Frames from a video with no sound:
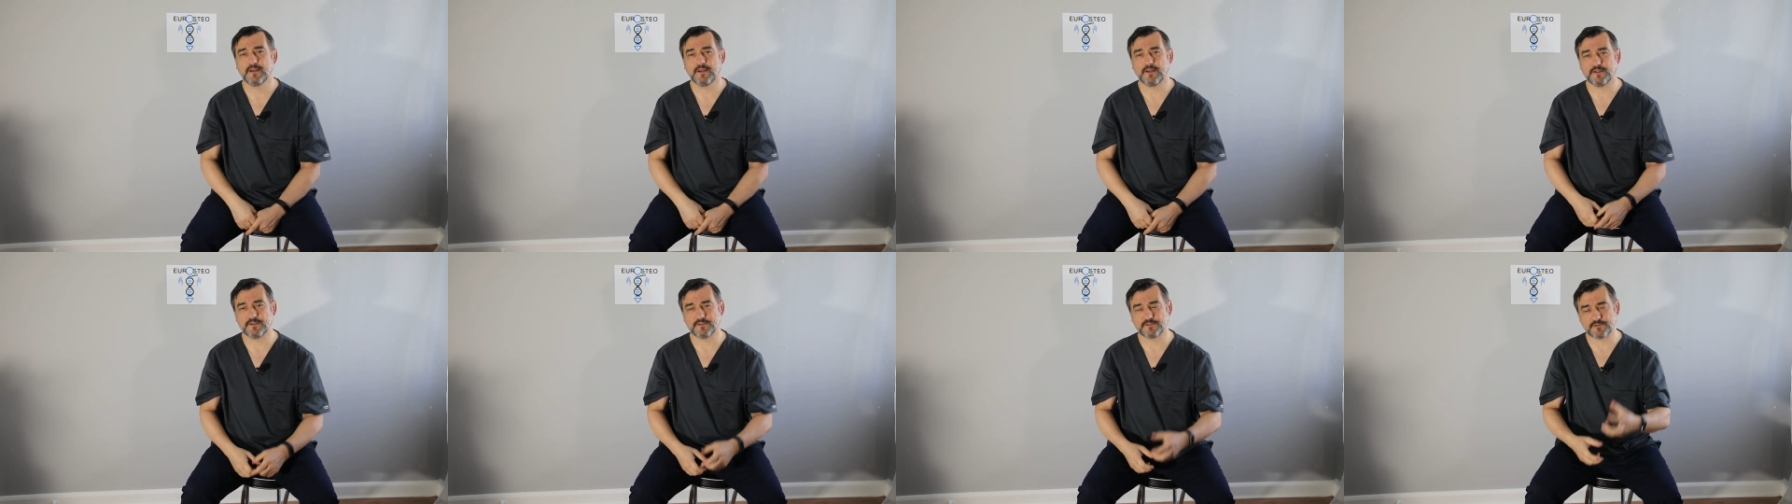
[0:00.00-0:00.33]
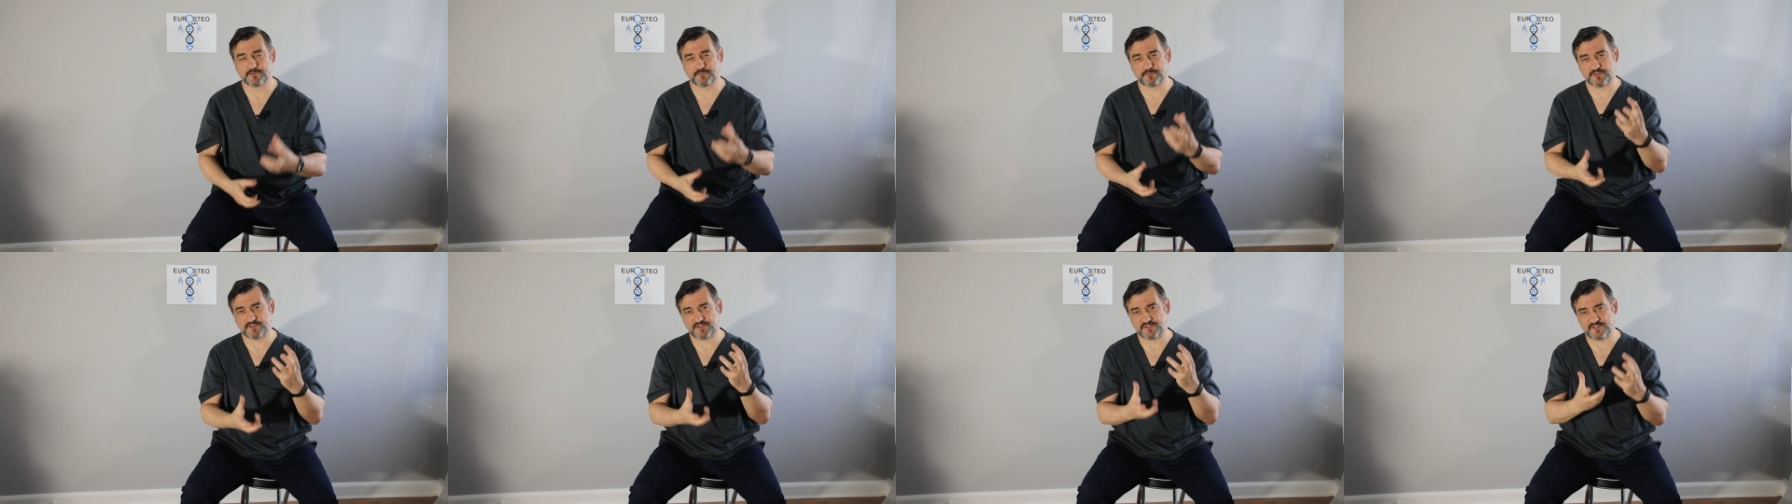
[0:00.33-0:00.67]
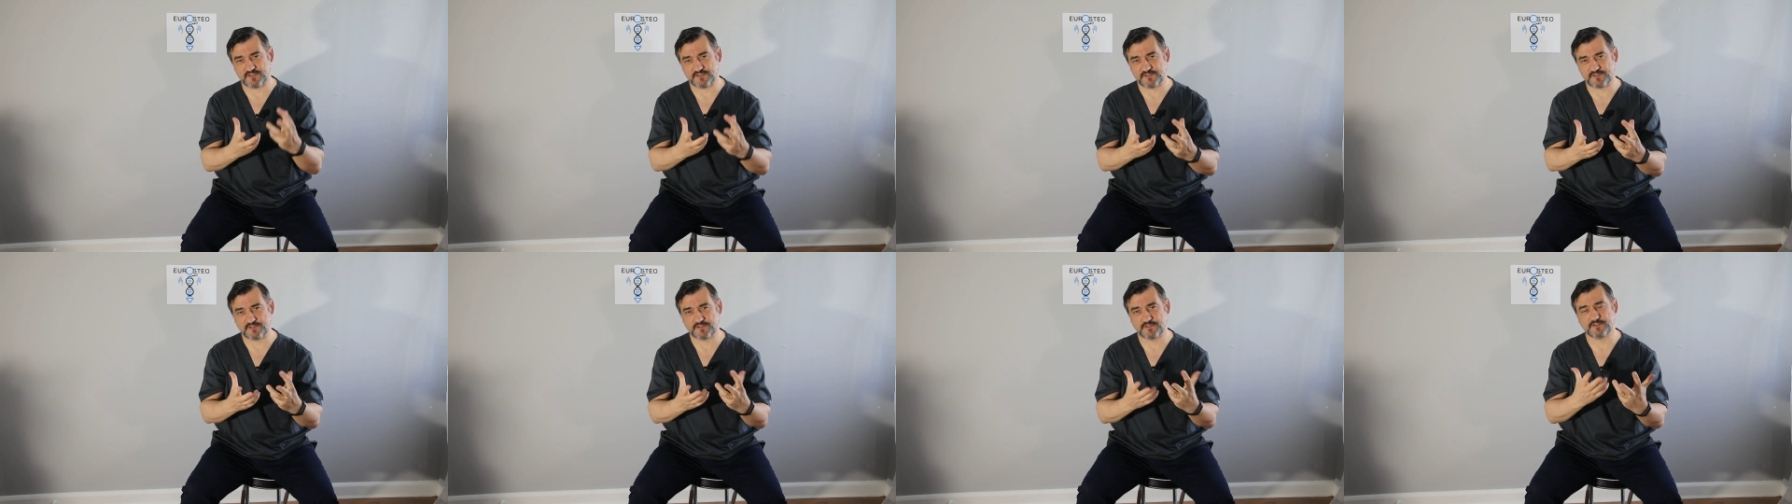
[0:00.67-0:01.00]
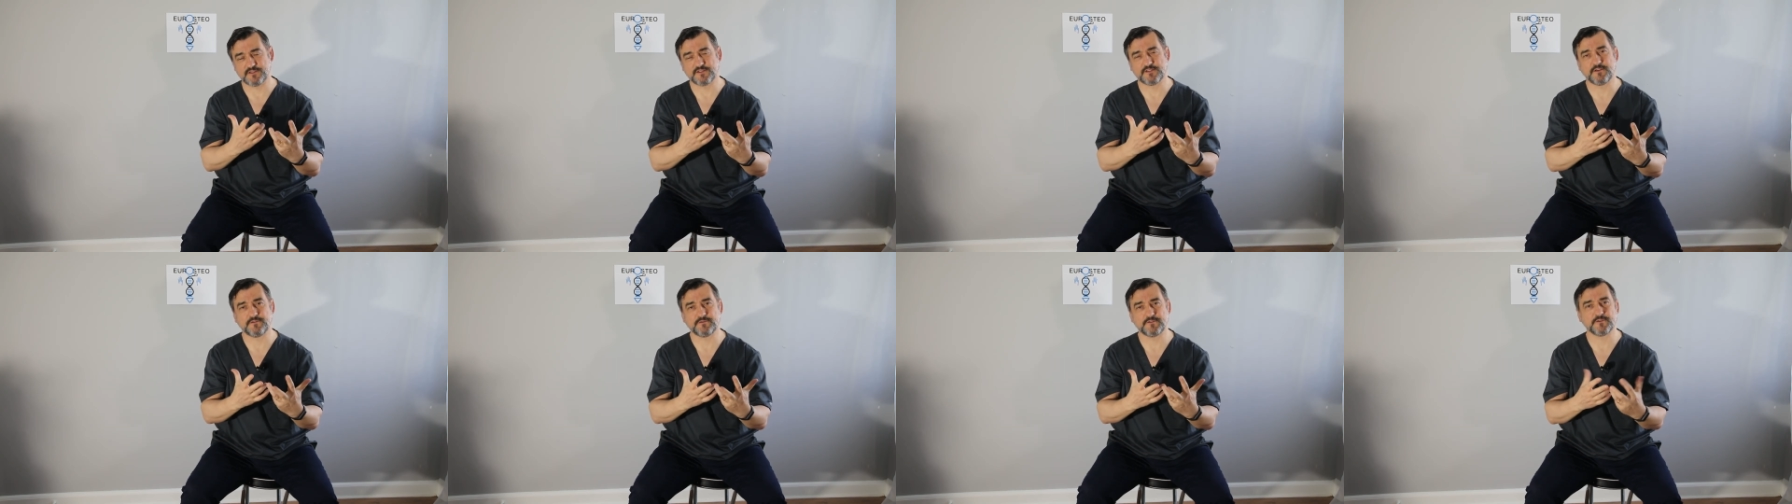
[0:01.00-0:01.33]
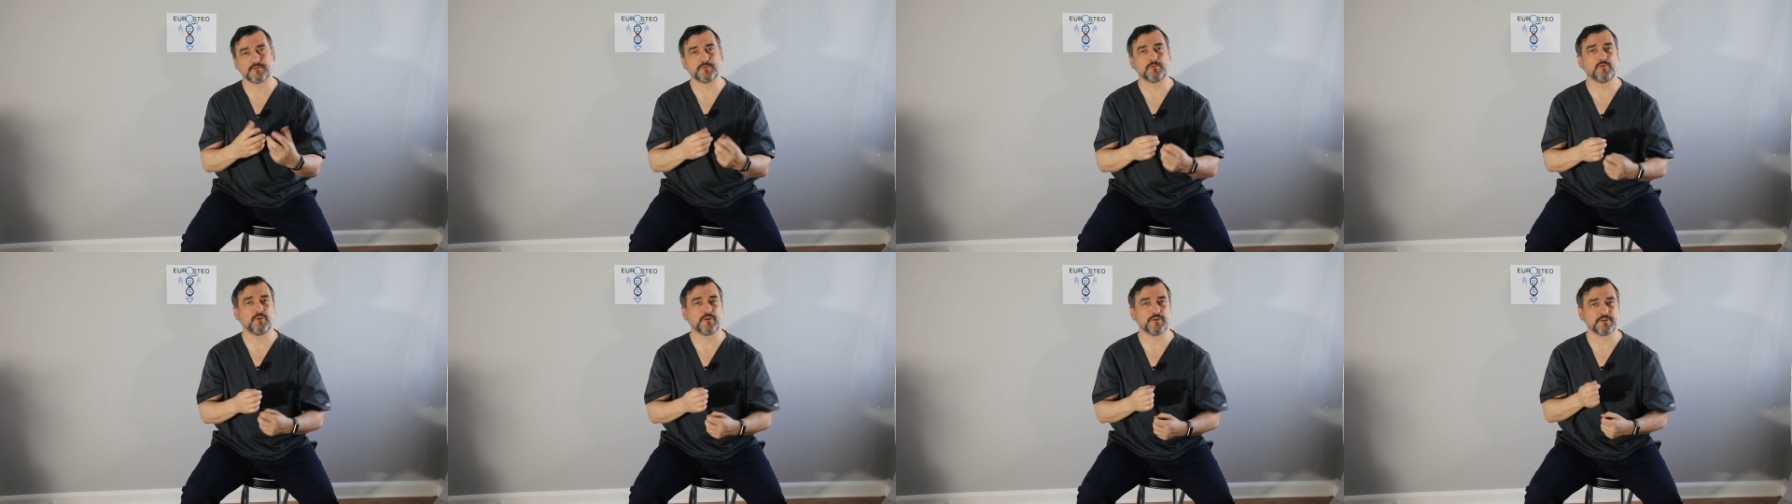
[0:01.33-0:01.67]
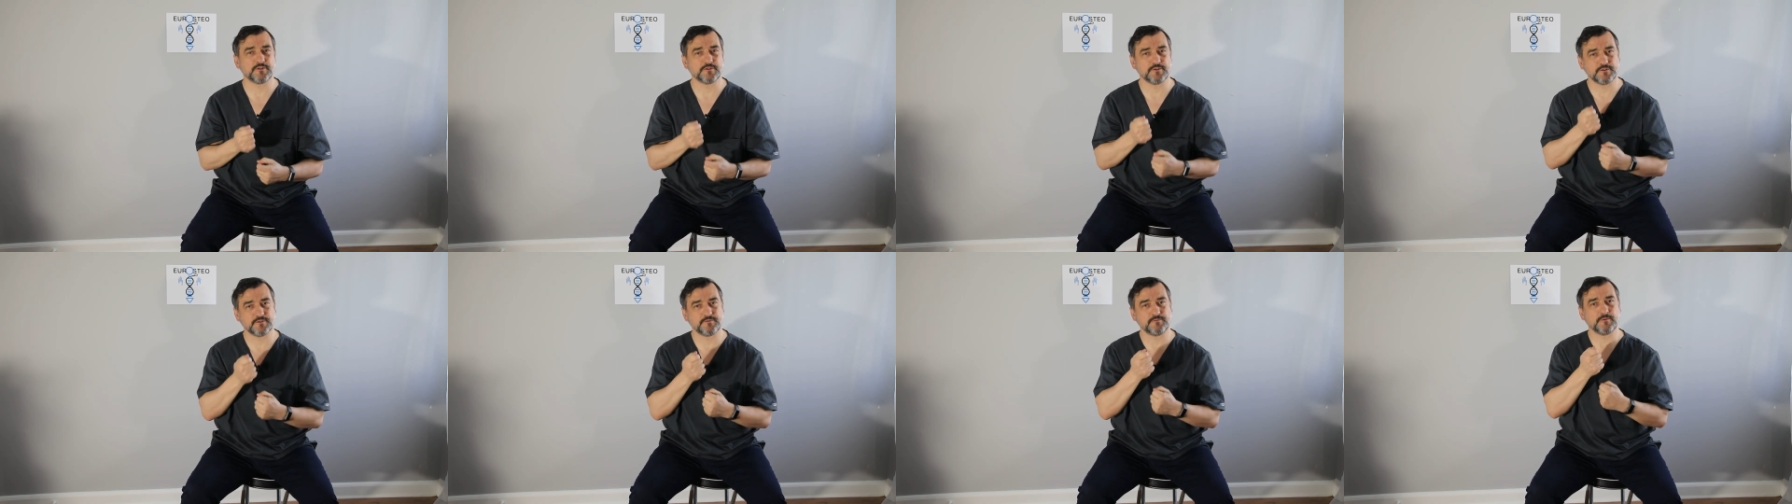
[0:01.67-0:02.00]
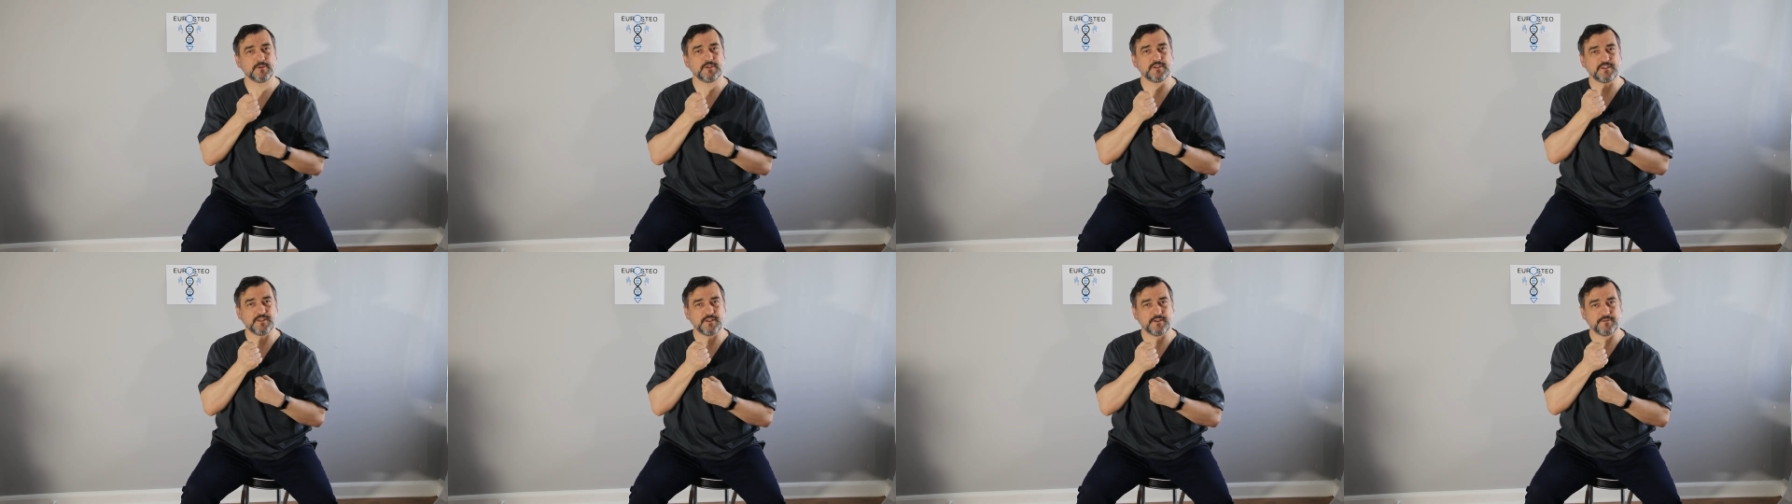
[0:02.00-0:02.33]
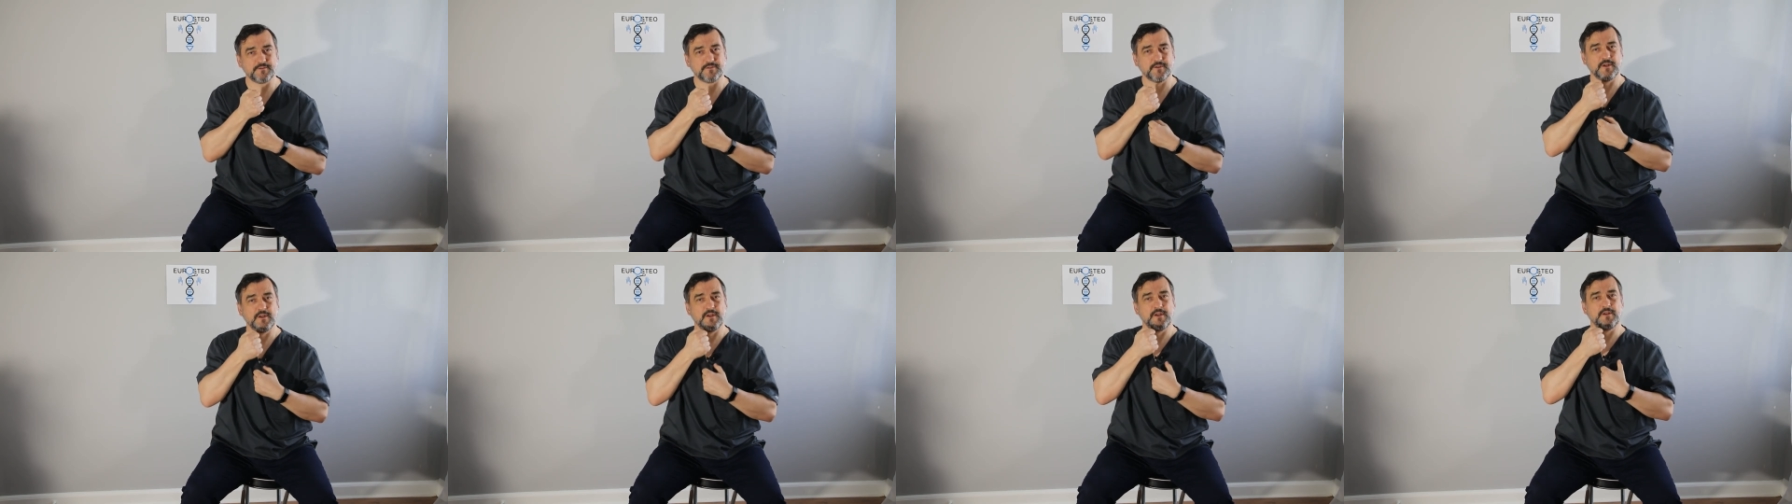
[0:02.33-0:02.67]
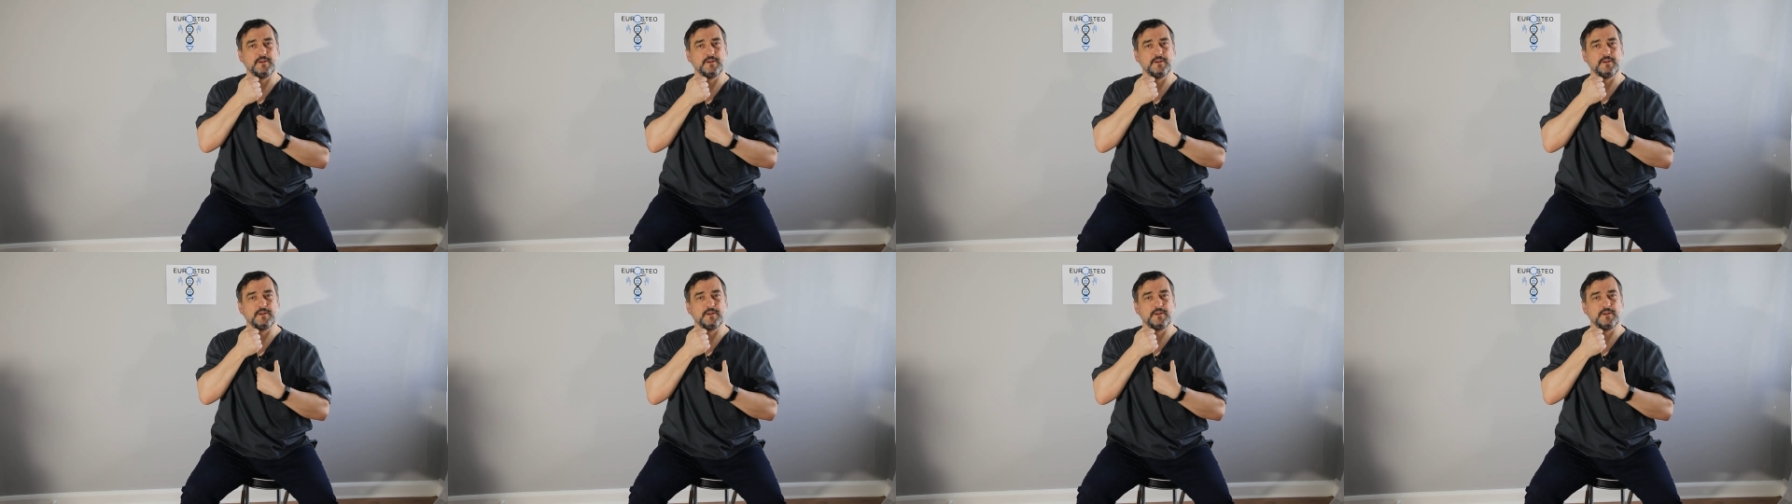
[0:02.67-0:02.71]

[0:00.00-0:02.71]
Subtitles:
And the resistance of the water will give